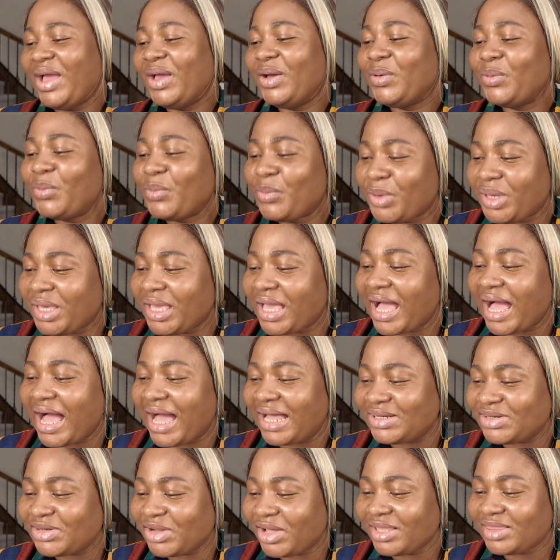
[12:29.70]
We are
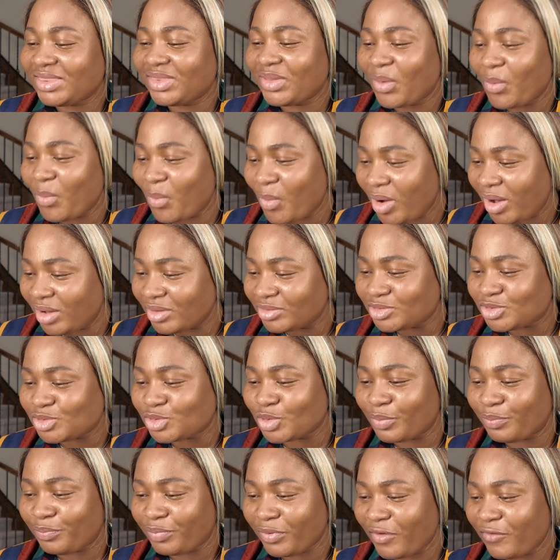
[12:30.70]
not the ones to
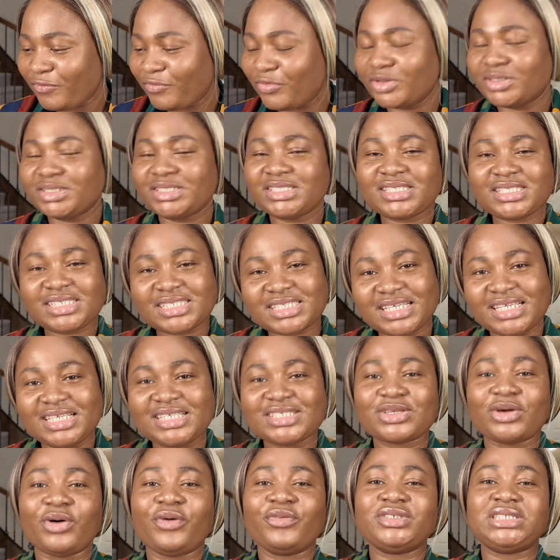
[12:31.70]
pay for the sins
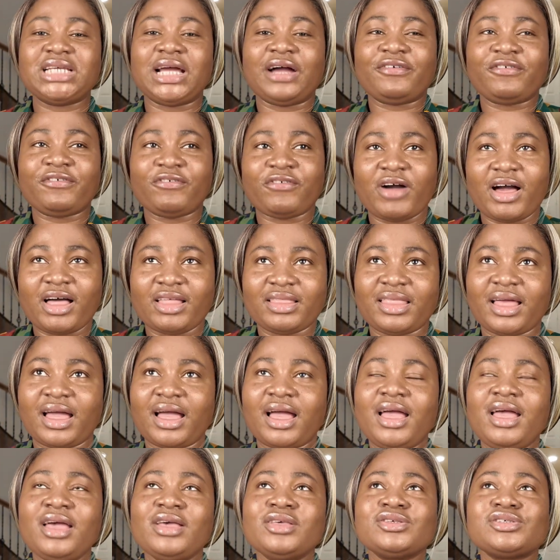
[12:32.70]
of their father.
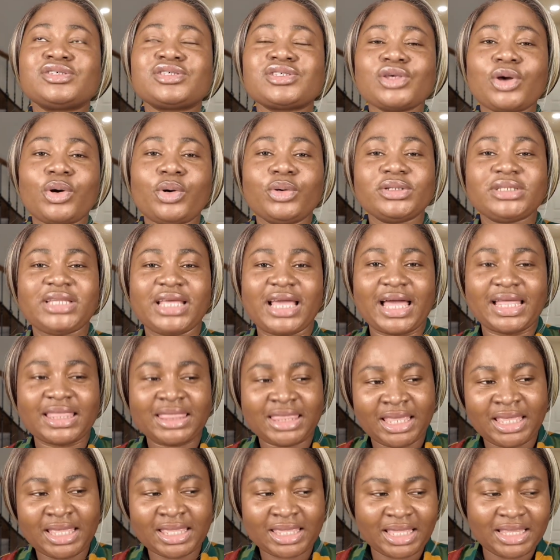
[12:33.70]
So they are
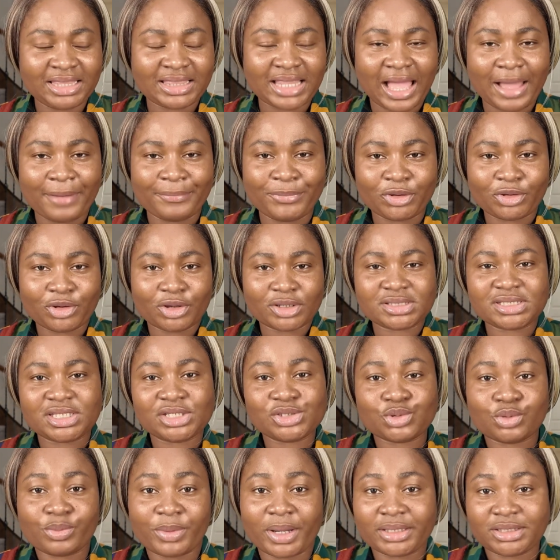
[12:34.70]
thinking that because this
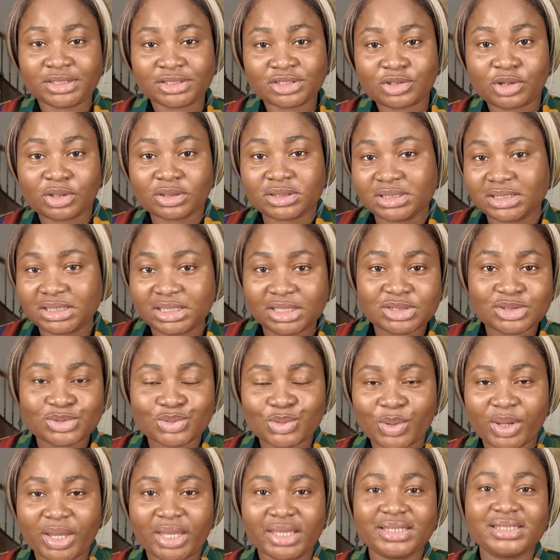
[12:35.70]
woman is talking this
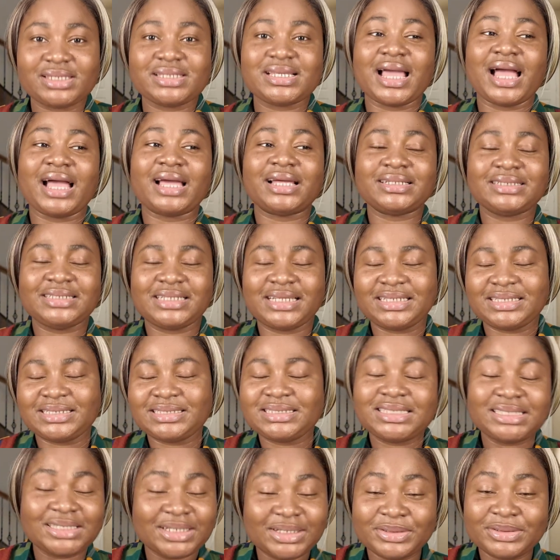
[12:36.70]
way,
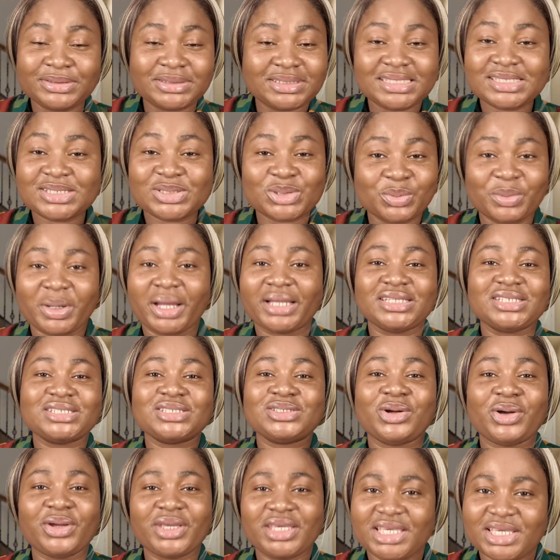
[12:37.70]
this woman is
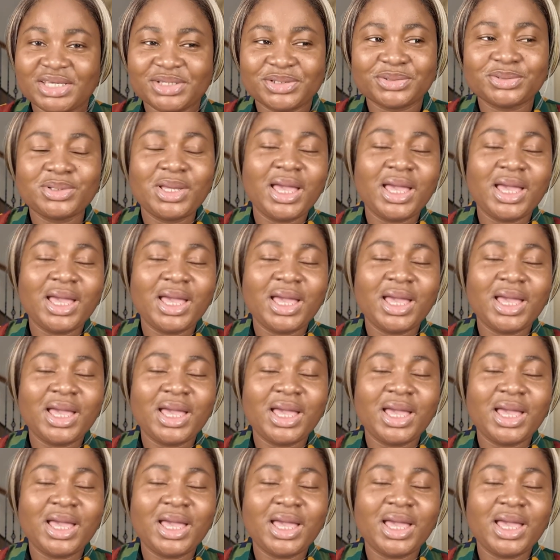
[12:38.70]
not ill,